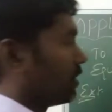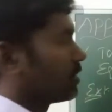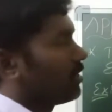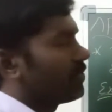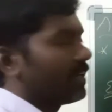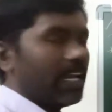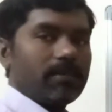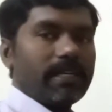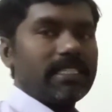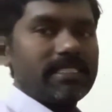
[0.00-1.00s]
root of
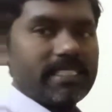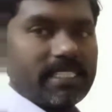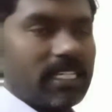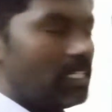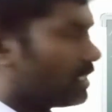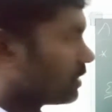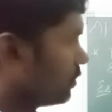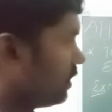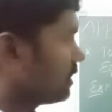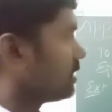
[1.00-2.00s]
L by G.
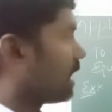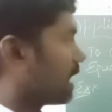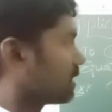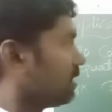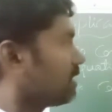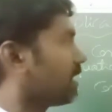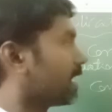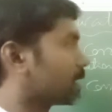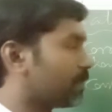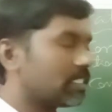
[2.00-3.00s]
Students, it is an
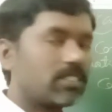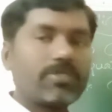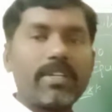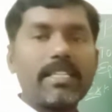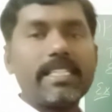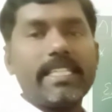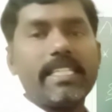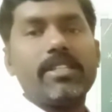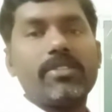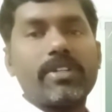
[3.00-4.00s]
expression for
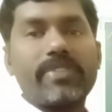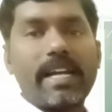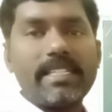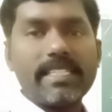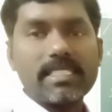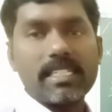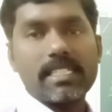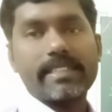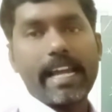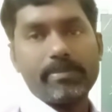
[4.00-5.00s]
finding
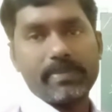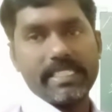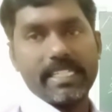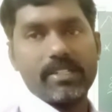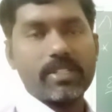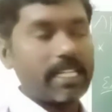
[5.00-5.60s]
the time period.